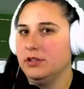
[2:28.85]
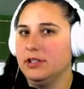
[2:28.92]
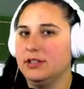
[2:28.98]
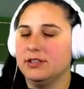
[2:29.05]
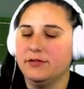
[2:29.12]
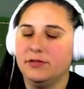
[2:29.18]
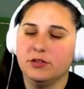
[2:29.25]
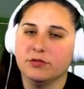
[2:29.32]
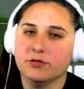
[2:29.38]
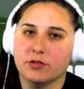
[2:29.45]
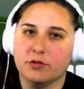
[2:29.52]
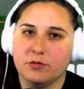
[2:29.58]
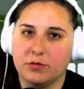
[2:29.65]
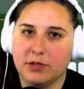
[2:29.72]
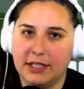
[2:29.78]
because if you don't
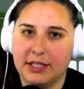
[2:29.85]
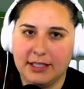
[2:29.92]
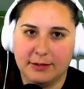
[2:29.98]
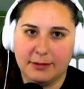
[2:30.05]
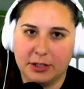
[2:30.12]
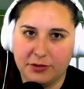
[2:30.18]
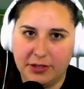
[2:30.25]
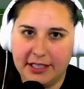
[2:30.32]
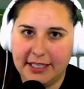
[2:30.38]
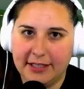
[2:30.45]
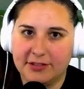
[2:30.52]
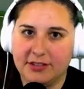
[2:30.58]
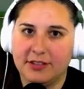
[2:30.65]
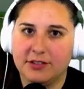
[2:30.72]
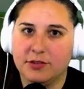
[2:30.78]
know anything about
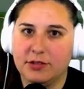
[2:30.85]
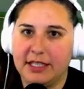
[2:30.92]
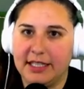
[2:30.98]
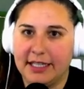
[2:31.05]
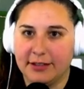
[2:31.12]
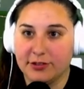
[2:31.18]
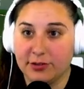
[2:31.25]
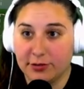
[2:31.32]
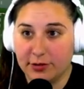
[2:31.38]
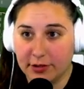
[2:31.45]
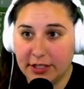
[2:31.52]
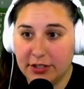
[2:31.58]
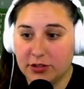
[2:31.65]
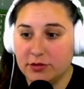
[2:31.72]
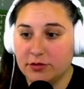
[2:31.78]
greenhouses, you need air
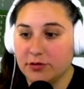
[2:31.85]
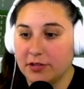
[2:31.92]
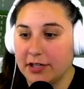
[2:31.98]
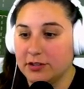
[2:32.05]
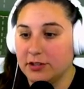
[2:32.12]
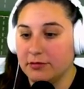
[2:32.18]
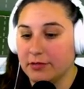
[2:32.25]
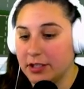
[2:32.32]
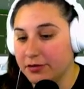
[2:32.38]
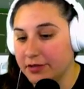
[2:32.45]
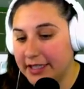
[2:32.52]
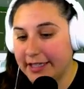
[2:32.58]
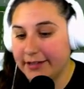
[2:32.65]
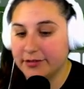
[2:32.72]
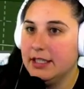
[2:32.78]
circulation to actually run a
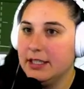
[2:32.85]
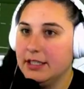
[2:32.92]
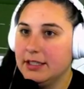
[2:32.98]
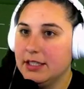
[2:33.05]
greenhouse.